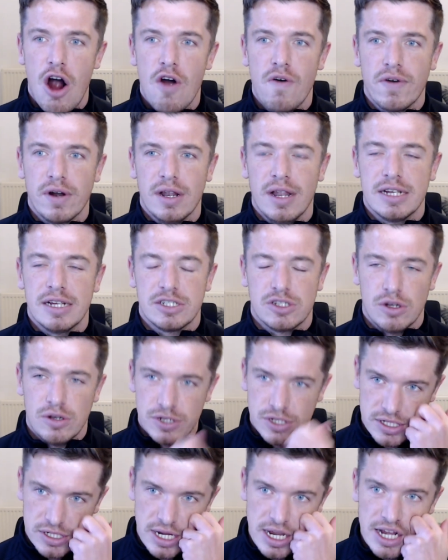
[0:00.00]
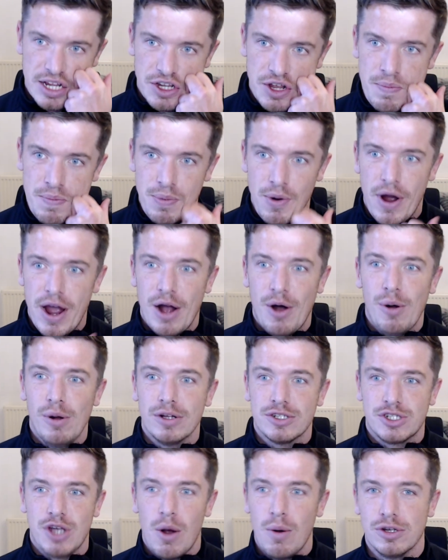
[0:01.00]
over the last sort of season, but it
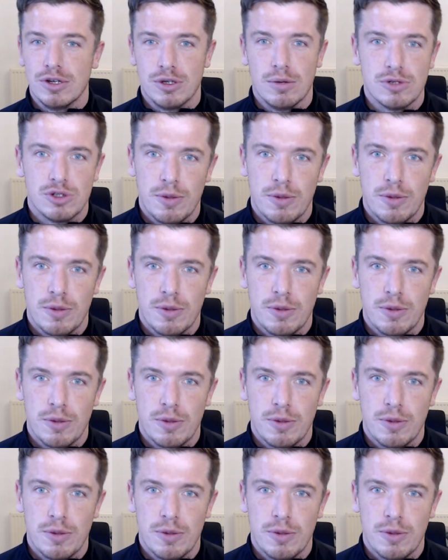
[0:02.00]
all totals